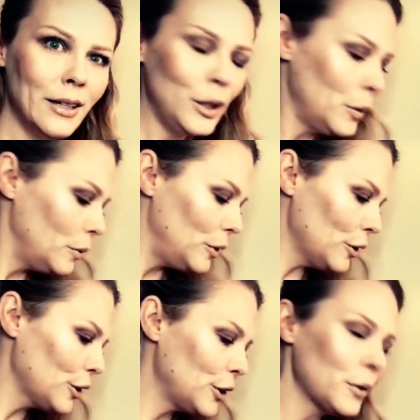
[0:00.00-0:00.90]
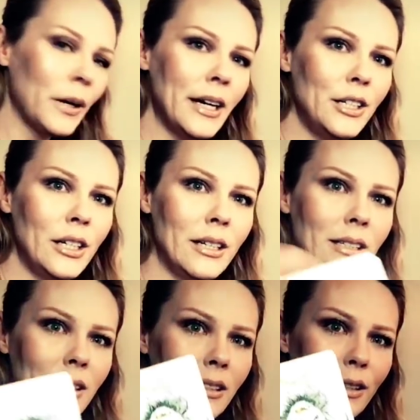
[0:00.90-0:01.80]
You're courageous,
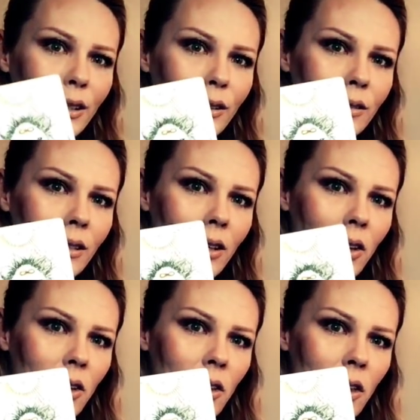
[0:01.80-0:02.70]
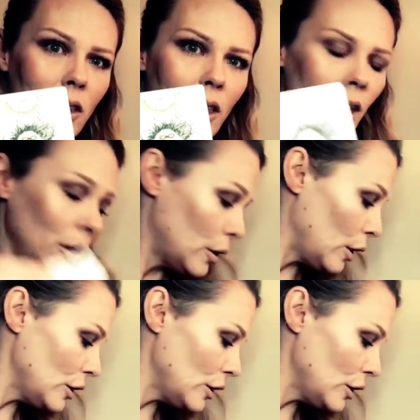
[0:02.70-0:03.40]
you know. You could